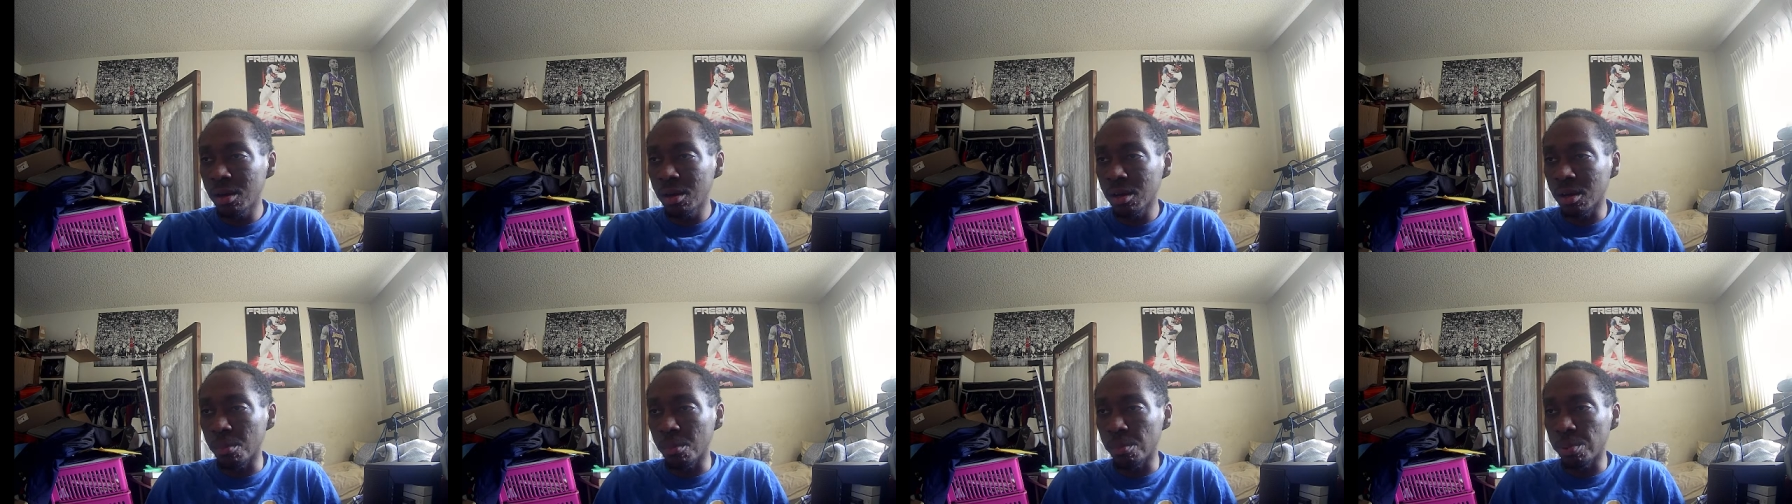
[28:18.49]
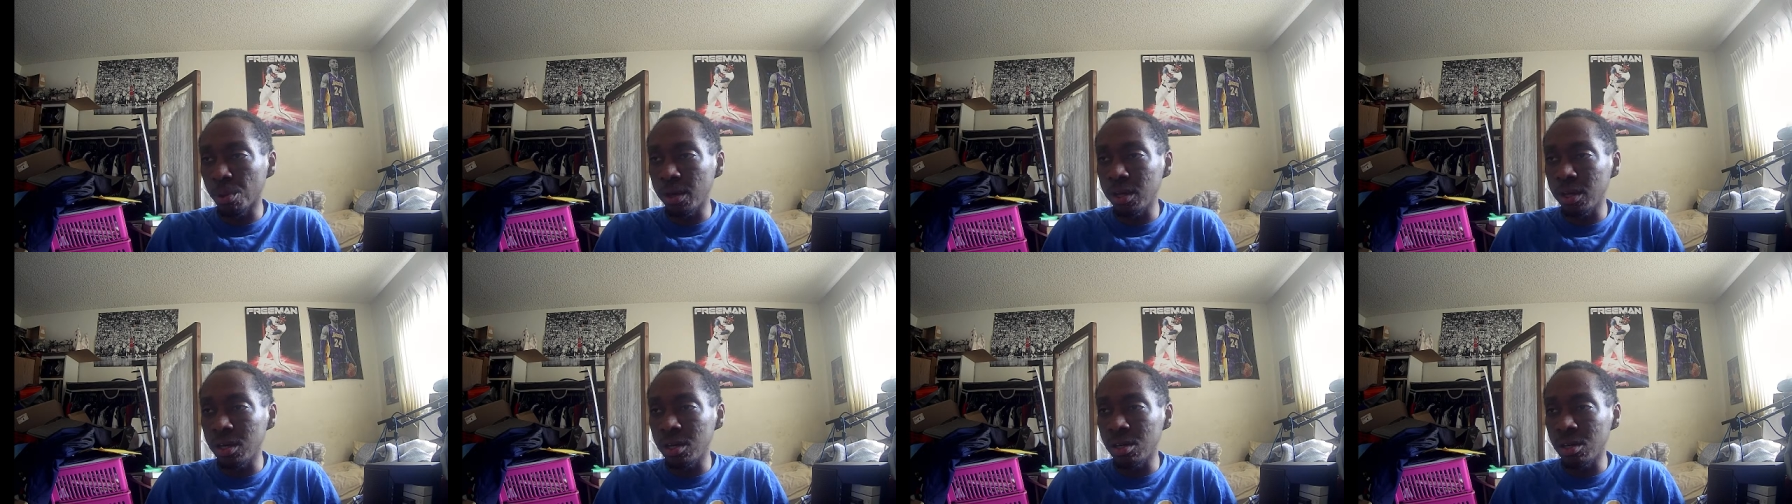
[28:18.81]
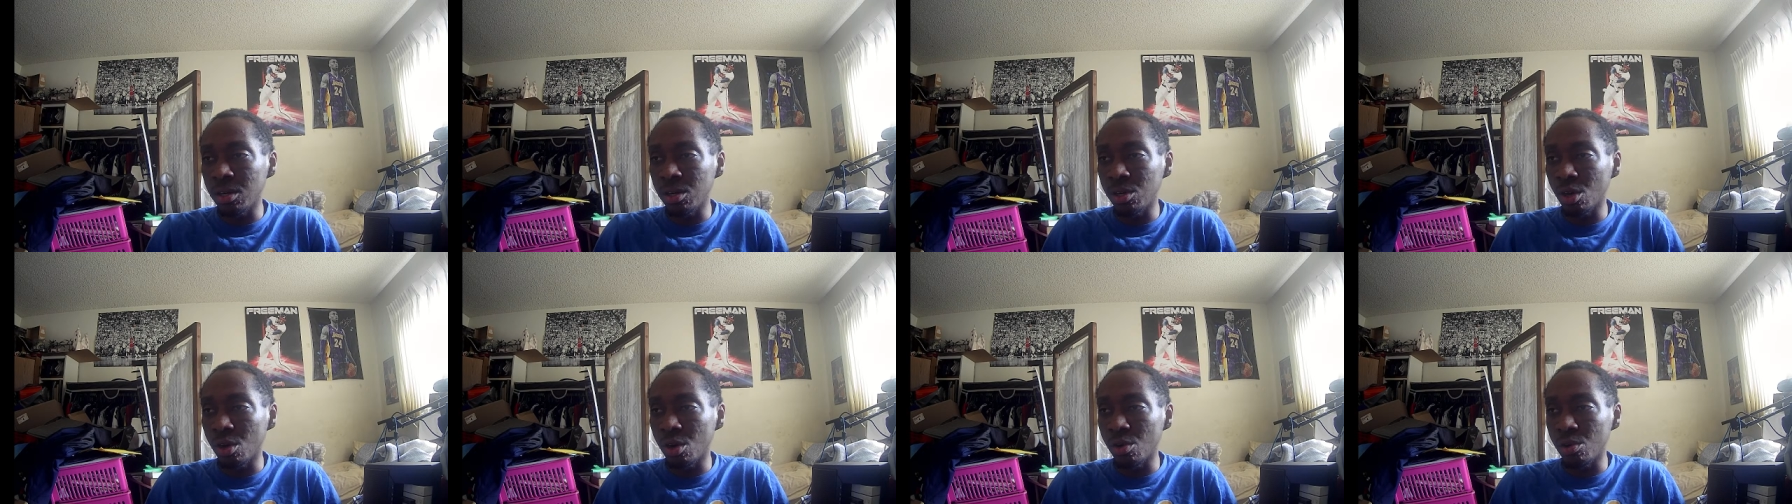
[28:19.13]
can play it
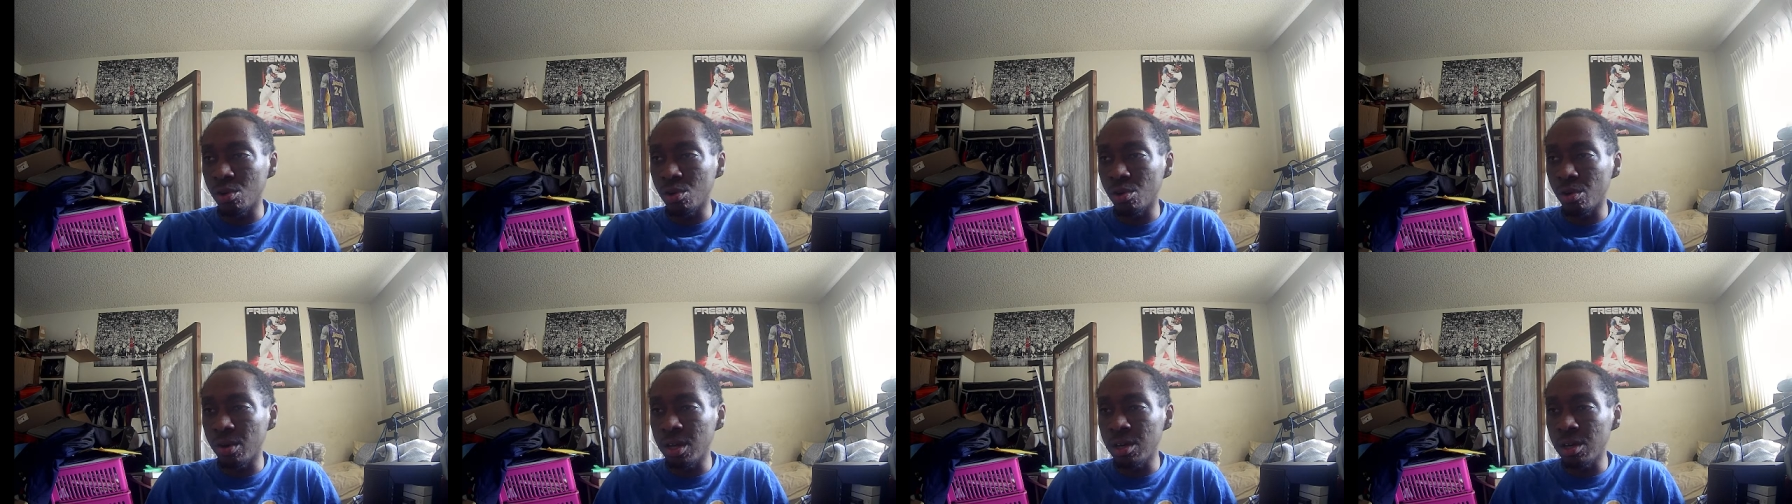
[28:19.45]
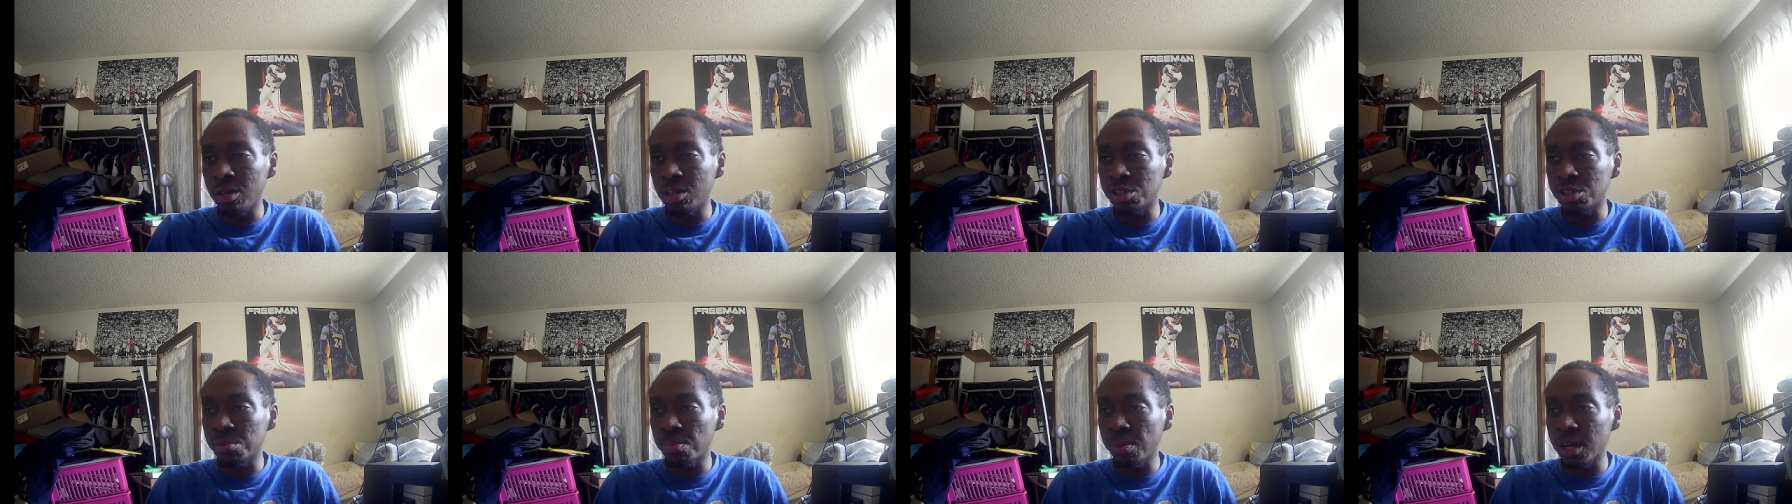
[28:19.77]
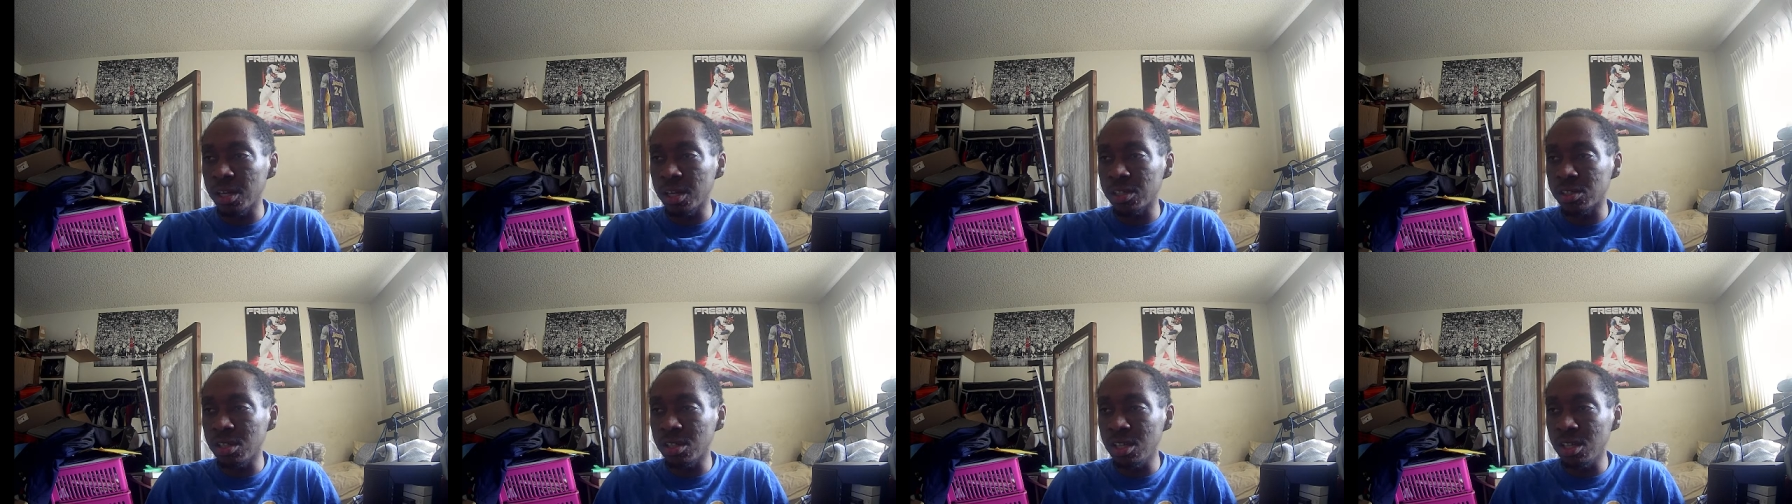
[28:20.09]
into Doku, into space,